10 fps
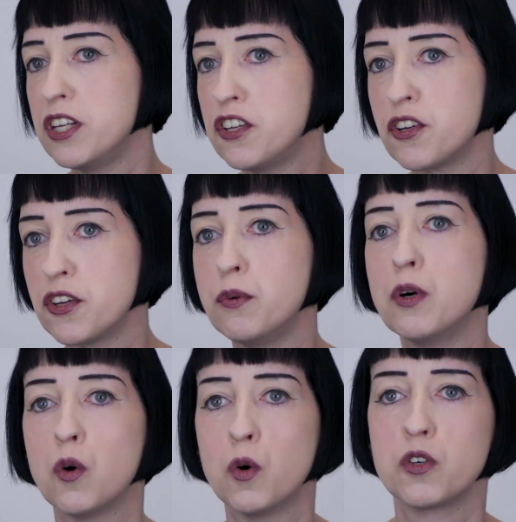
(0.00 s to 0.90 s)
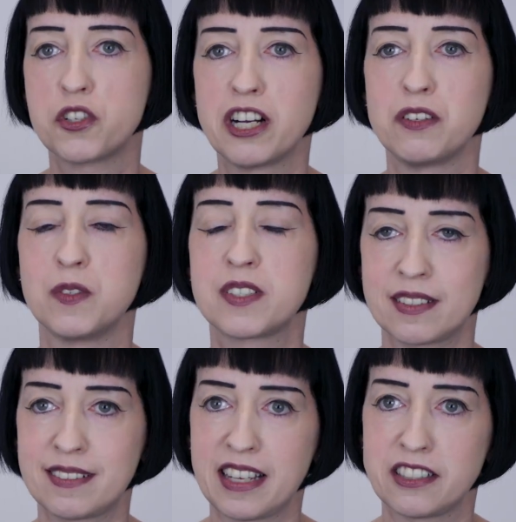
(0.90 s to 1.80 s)
we do or don't
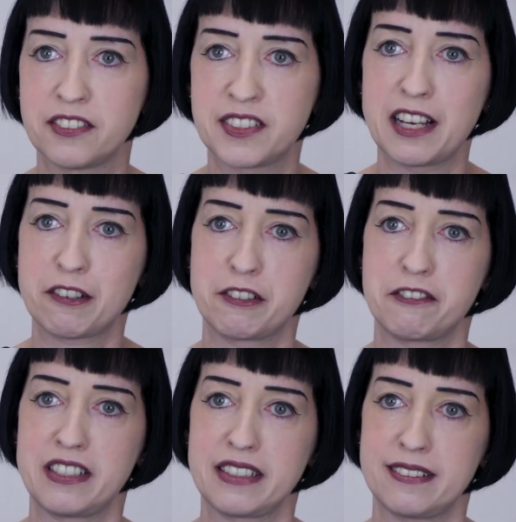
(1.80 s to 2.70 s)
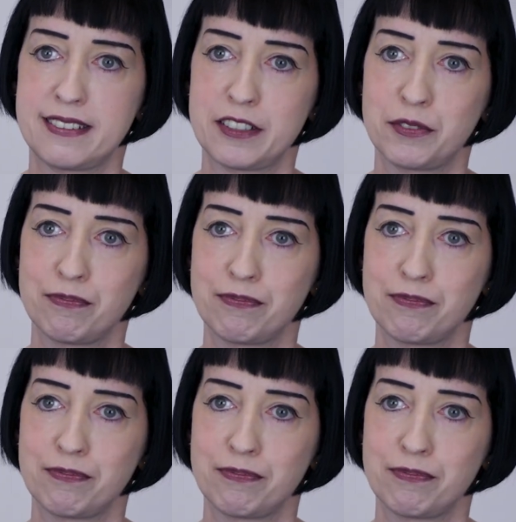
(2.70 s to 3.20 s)
self-sacrifice.